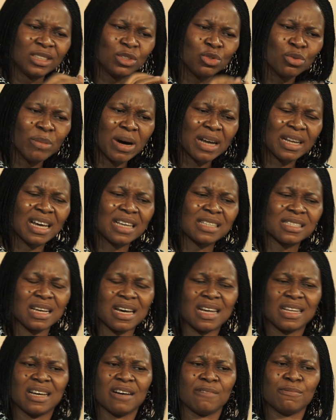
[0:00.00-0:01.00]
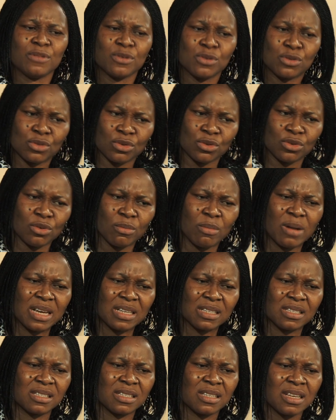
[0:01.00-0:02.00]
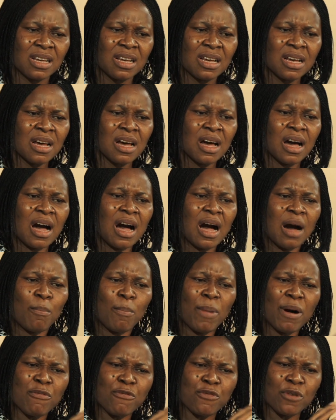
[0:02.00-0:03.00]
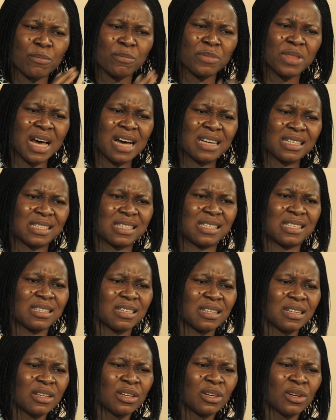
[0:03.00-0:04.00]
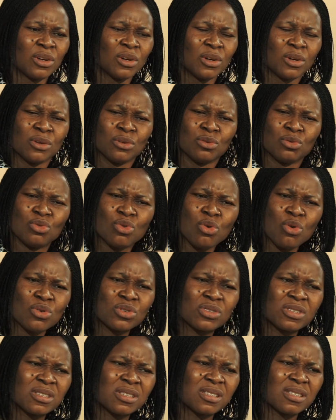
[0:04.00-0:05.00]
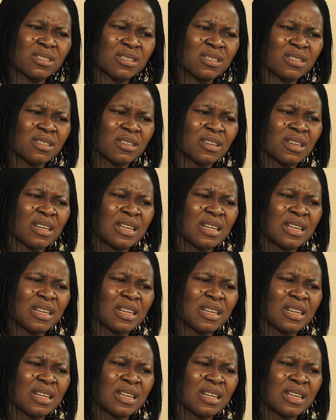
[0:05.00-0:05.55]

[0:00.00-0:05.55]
dehumanized and have been sodomized. Apart from that, those